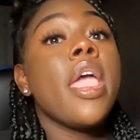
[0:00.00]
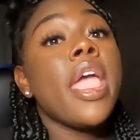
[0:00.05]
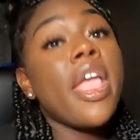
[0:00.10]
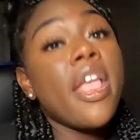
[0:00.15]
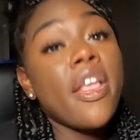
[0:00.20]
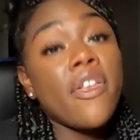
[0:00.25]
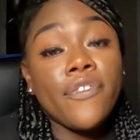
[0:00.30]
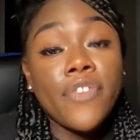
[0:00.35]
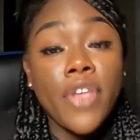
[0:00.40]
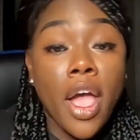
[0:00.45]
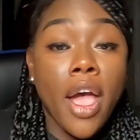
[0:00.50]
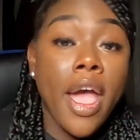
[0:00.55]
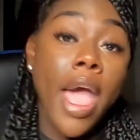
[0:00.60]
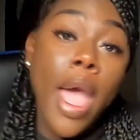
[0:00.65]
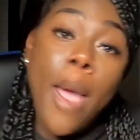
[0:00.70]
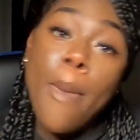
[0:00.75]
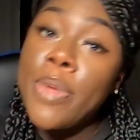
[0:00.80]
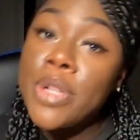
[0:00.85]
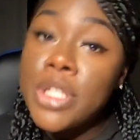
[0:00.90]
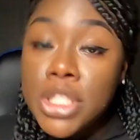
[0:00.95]
if y'all
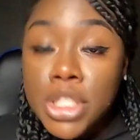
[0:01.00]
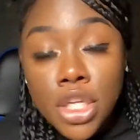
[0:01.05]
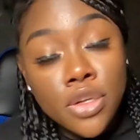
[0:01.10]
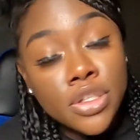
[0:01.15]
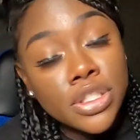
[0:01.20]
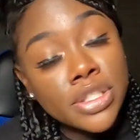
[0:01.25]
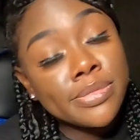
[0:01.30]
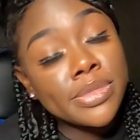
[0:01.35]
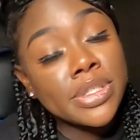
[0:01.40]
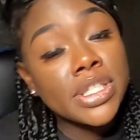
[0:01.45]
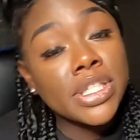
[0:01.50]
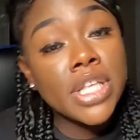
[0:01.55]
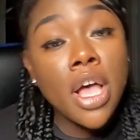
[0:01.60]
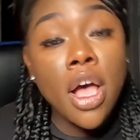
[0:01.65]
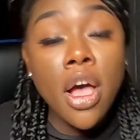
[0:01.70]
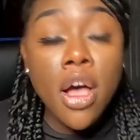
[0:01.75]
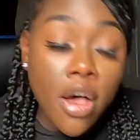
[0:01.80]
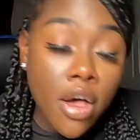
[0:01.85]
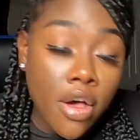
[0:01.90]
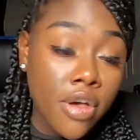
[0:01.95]
happen to know some
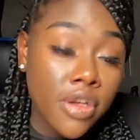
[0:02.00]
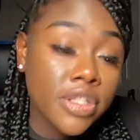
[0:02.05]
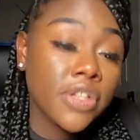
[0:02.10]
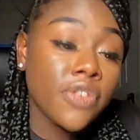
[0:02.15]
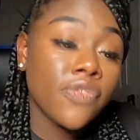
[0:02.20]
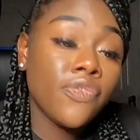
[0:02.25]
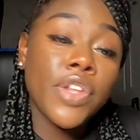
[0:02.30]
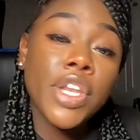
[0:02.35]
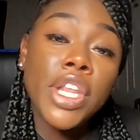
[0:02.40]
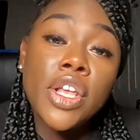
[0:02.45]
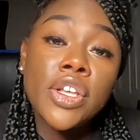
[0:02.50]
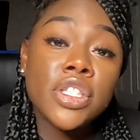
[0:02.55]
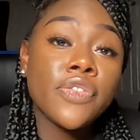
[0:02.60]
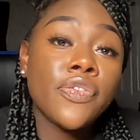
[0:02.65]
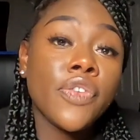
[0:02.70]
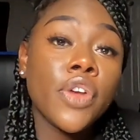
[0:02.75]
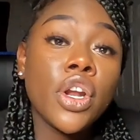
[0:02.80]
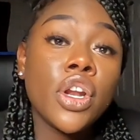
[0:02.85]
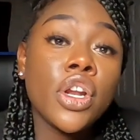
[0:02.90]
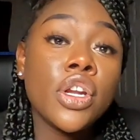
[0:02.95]
songs or videos
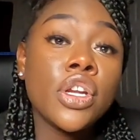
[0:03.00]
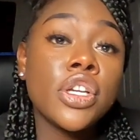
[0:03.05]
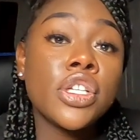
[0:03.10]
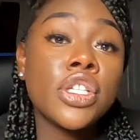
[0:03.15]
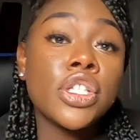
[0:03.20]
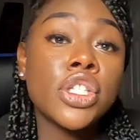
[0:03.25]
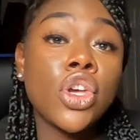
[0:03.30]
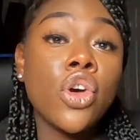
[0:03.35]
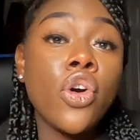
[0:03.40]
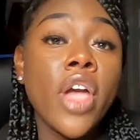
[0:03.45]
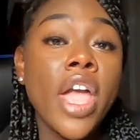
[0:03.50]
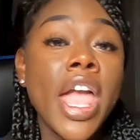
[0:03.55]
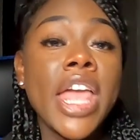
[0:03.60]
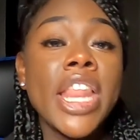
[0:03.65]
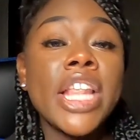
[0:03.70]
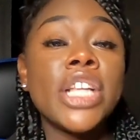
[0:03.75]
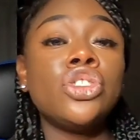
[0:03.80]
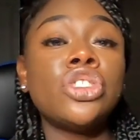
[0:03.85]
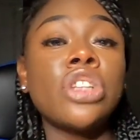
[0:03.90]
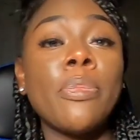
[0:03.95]
of hers, go
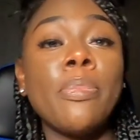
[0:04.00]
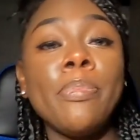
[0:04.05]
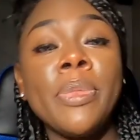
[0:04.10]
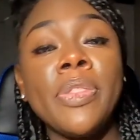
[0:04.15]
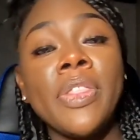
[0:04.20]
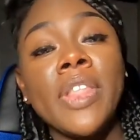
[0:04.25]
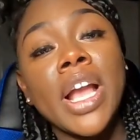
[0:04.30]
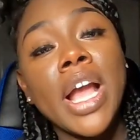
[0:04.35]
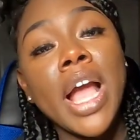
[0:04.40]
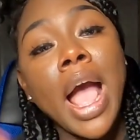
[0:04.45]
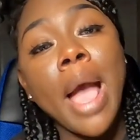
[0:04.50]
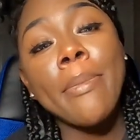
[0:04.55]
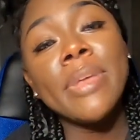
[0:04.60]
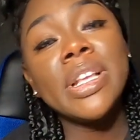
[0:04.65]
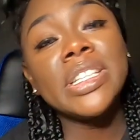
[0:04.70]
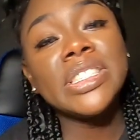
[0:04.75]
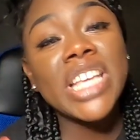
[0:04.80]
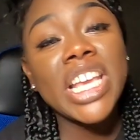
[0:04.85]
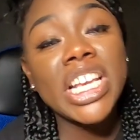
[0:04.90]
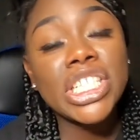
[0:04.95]
ahead and drop them in the
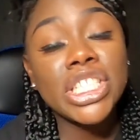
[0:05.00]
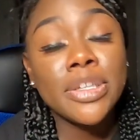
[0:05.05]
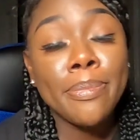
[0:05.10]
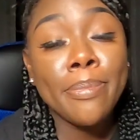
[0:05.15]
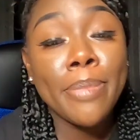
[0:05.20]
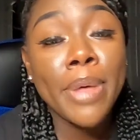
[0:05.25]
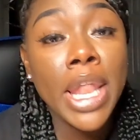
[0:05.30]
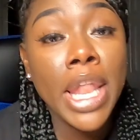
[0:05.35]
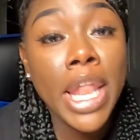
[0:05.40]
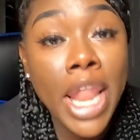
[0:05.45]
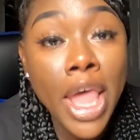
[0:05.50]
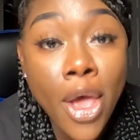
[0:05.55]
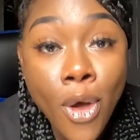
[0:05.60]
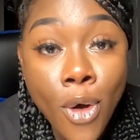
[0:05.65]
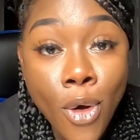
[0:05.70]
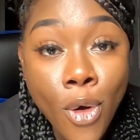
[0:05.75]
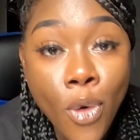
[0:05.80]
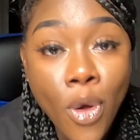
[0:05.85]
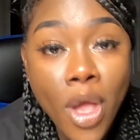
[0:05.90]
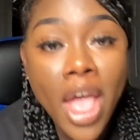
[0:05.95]
comment section
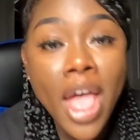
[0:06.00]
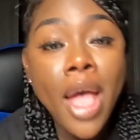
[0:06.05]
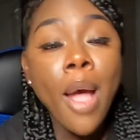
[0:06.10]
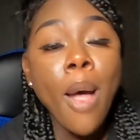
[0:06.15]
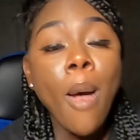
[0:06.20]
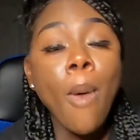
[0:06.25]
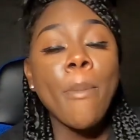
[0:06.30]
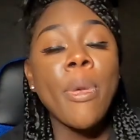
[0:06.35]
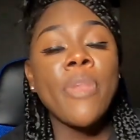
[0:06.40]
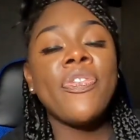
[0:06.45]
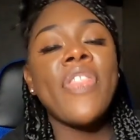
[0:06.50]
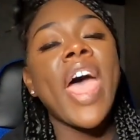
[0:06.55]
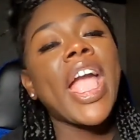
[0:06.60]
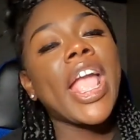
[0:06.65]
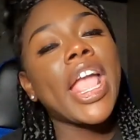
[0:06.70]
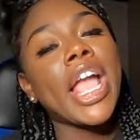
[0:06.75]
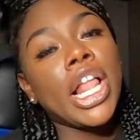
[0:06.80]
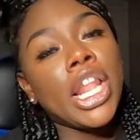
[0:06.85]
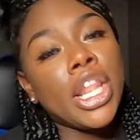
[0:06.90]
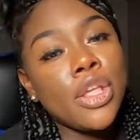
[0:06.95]
below. But
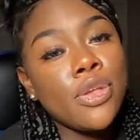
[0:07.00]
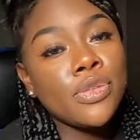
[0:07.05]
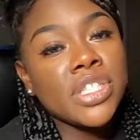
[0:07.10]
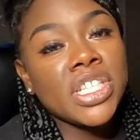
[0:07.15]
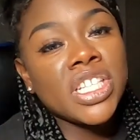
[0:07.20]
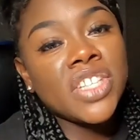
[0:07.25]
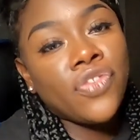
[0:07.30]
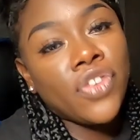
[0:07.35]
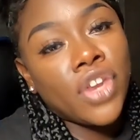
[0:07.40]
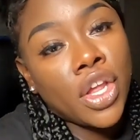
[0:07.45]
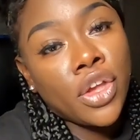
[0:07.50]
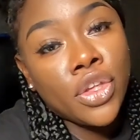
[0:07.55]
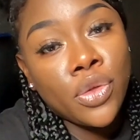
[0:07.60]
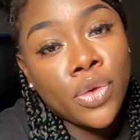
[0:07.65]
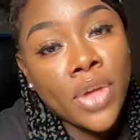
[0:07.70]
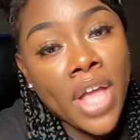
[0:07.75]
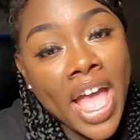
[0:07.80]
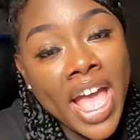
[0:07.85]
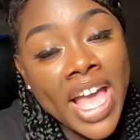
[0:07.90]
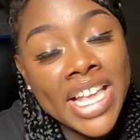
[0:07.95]
that concludes this video,
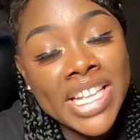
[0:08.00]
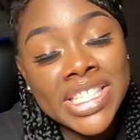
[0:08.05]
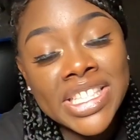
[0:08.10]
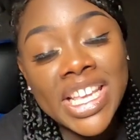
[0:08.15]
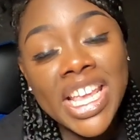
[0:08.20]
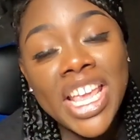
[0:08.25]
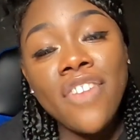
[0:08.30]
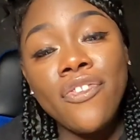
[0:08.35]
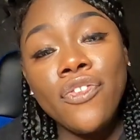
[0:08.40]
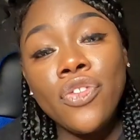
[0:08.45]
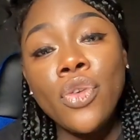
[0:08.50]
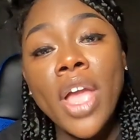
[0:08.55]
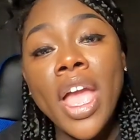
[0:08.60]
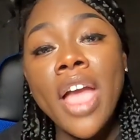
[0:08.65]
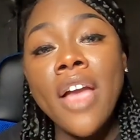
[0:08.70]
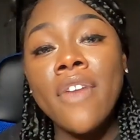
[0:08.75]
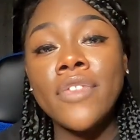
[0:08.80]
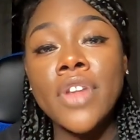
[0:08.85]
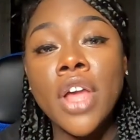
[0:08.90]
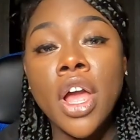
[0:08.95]
you guys. If you
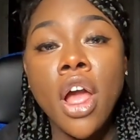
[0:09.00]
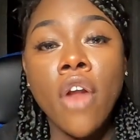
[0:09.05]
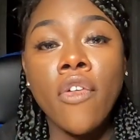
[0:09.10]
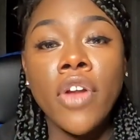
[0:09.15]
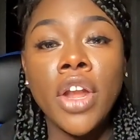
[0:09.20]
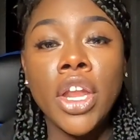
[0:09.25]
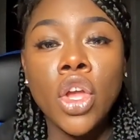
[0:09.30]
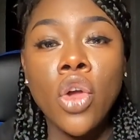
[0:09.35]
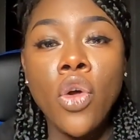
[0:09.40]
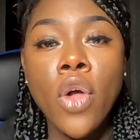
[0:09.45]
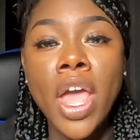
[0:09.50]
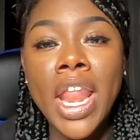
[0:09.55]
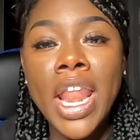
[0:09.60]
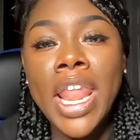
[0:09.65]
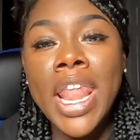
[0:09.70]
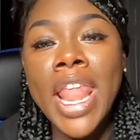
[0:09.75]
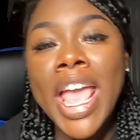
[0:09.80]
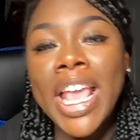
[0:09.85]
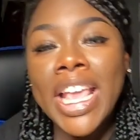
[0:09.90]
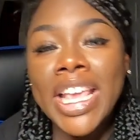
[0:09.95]
have not already, go ahead
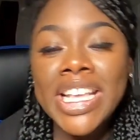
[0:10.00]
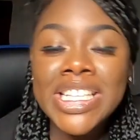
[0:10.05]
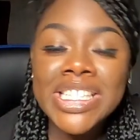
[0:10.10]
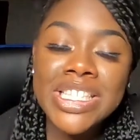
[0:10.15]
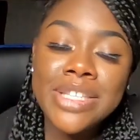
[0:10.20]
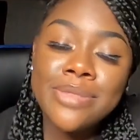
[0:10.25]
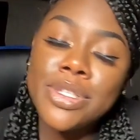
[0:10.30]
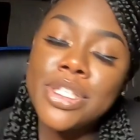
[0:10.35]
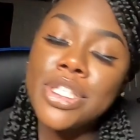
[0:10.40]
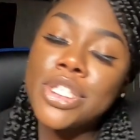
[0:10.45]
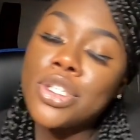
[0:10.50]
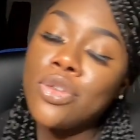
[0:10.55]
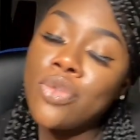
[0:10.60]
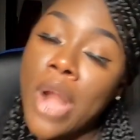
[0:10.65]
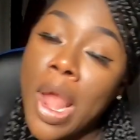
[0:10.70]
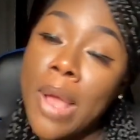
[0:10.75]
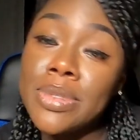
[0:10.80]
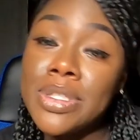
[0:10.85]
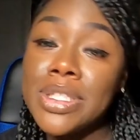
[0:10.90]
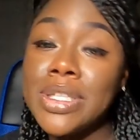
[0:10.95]
and like and
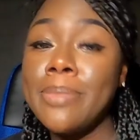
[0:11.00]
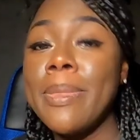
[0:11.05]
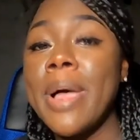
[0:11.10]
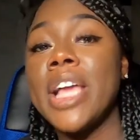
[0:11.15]
subscribe to